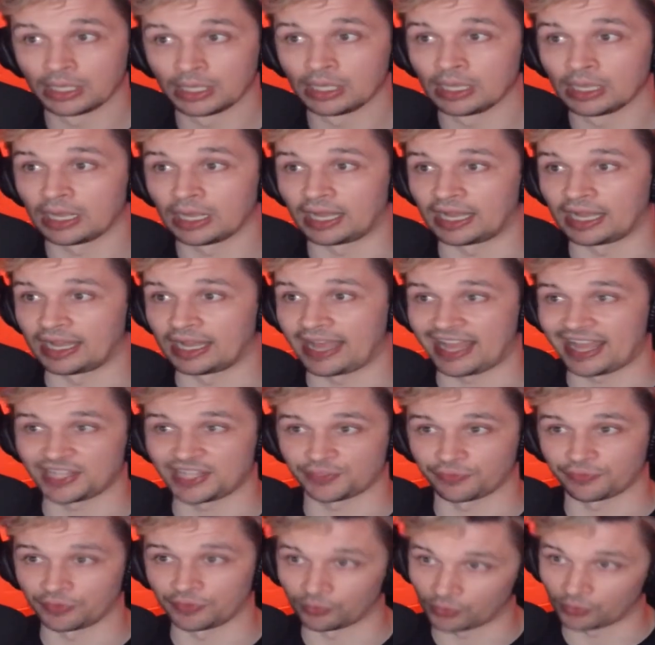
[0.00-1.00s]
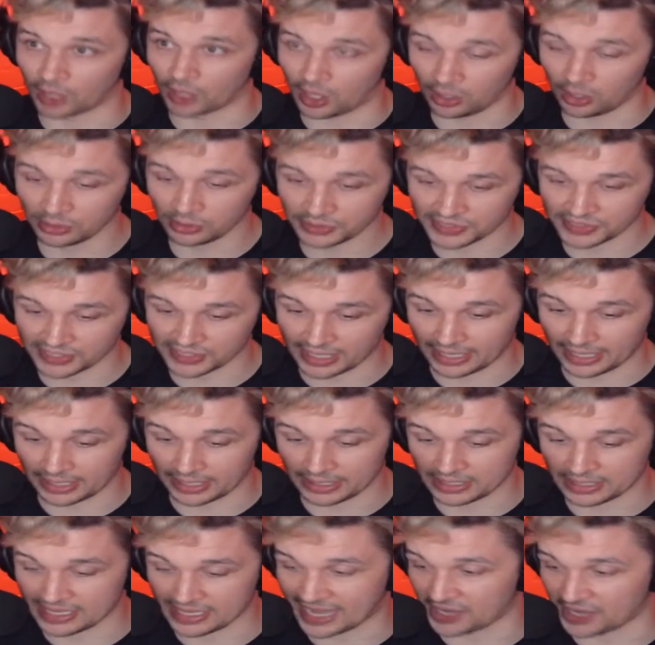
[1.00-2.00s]
As for the wrongs,
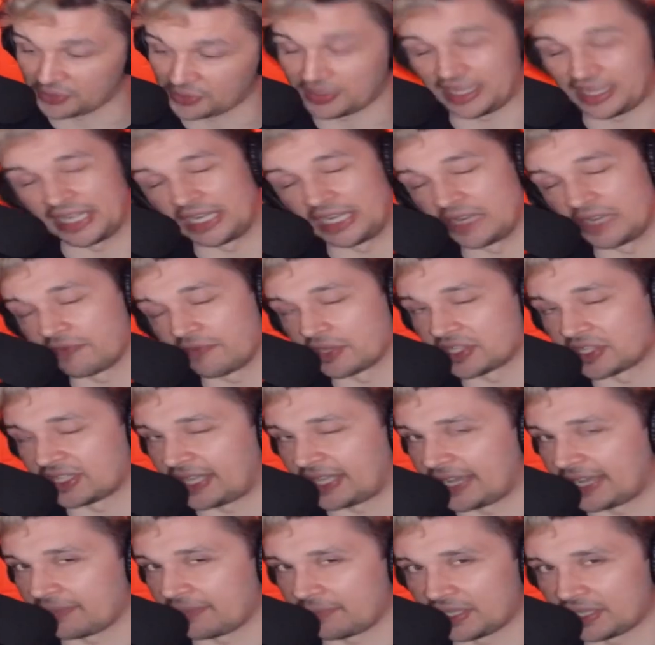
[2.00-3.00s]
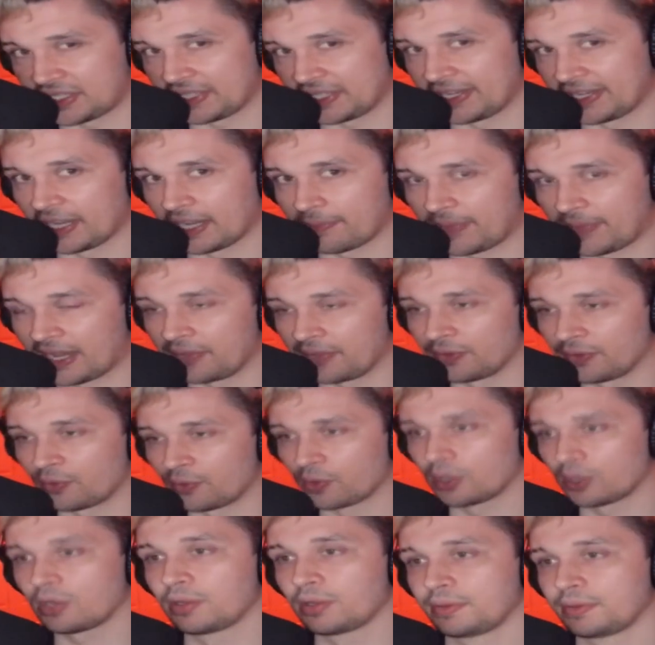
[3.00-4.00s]
I don't think any of us like messing up out in the
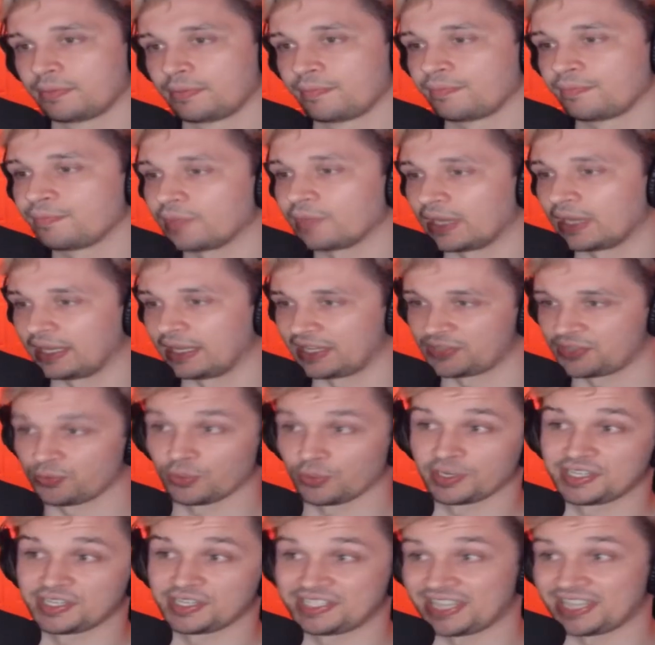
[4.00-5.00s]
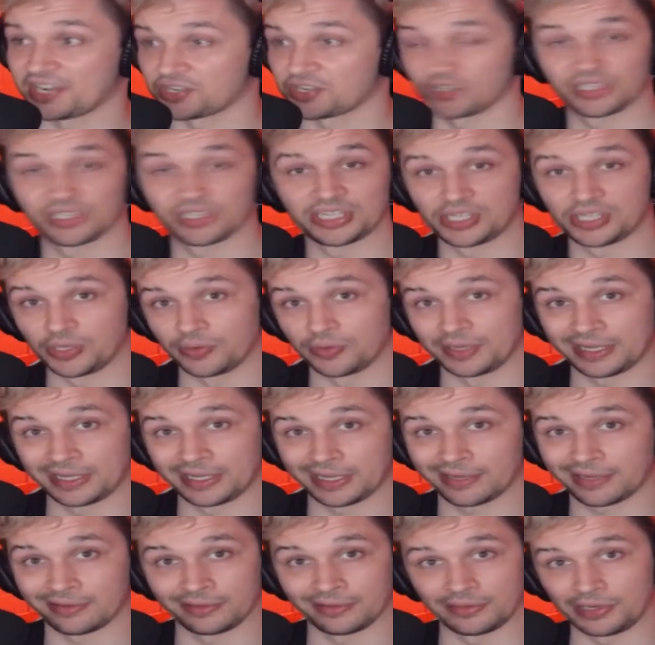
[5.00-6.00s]
world unless we're intentionally doing
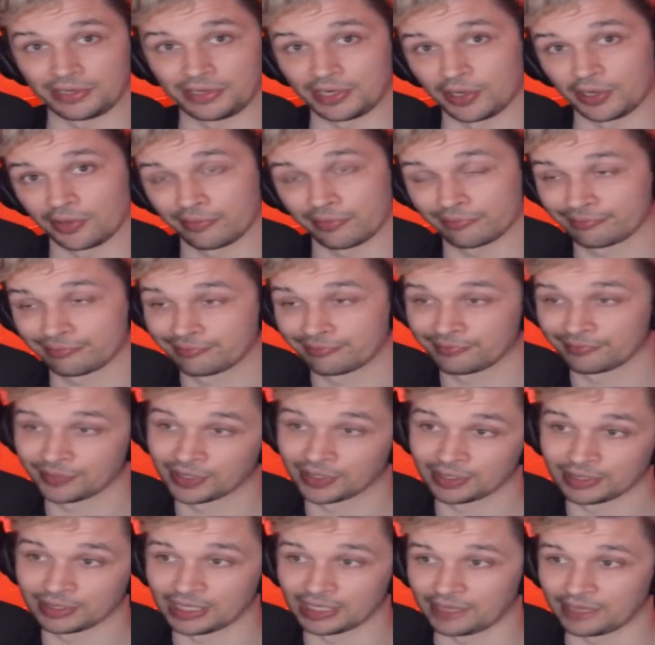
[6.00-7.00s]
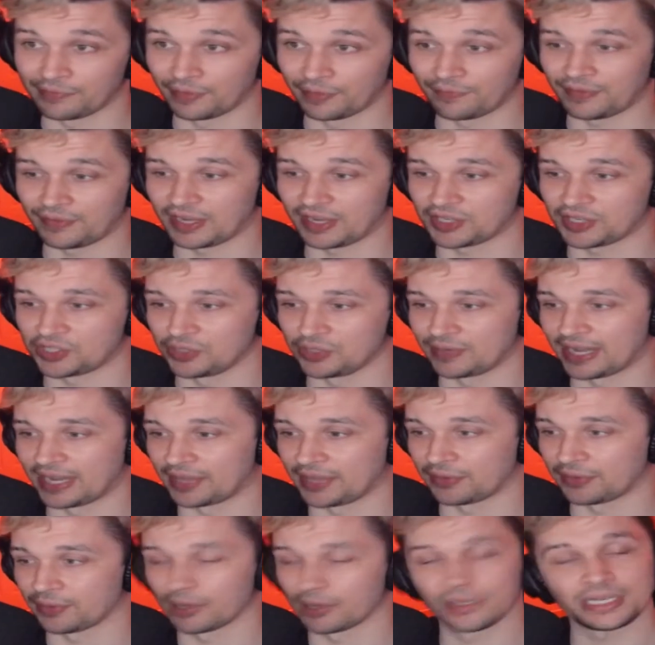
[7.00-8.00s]
it. And, you know, if it affects you down
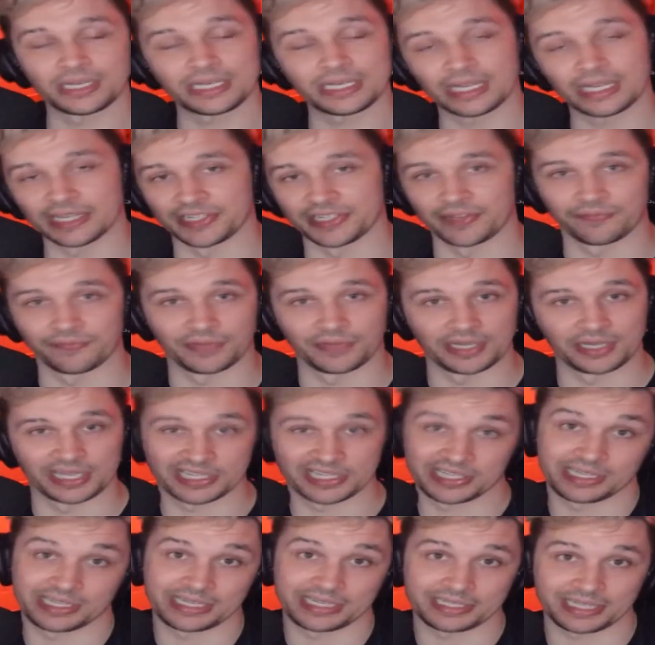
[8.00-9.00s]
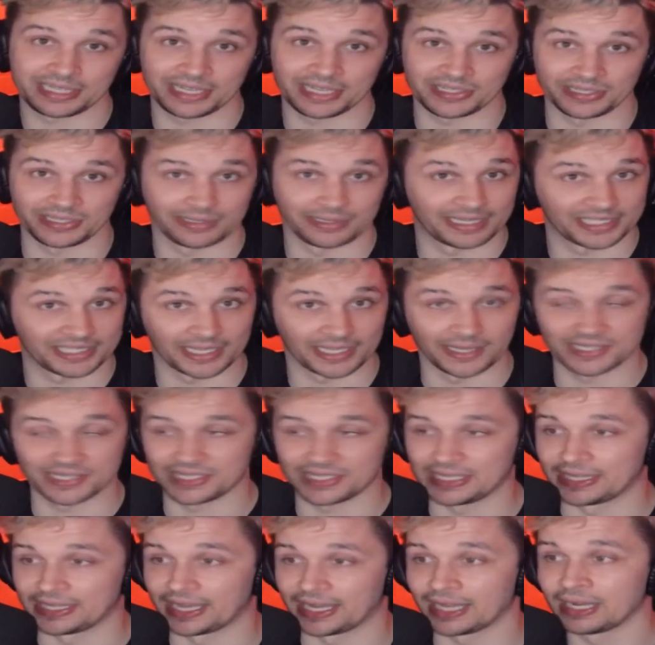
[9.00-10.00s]
the road, it does. If it doesn't, it doesn't. That's how I
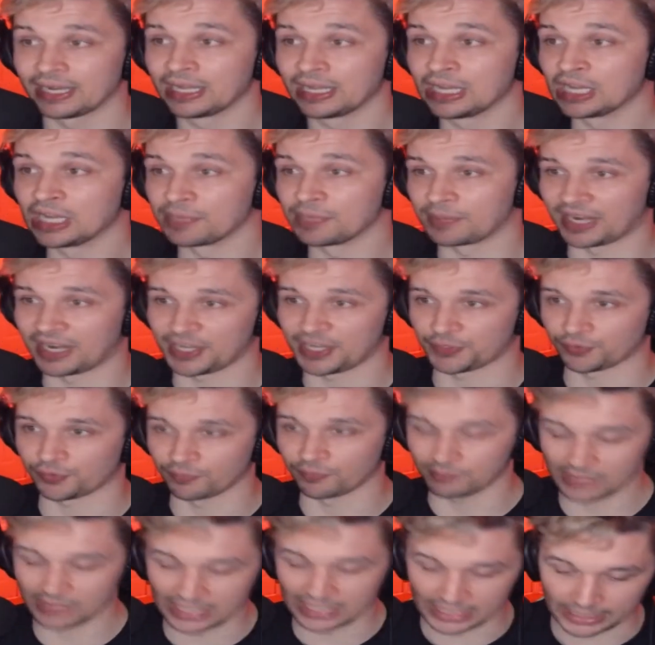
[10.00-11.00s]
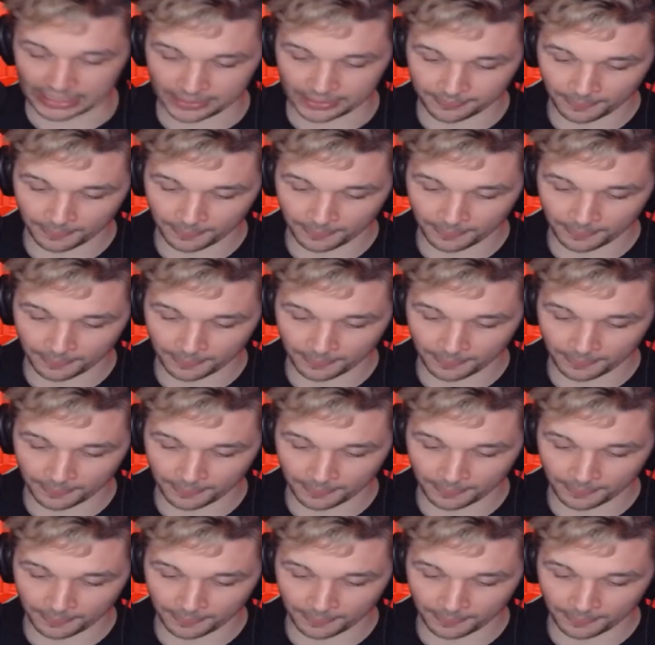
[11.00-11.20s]
see that. But as for me,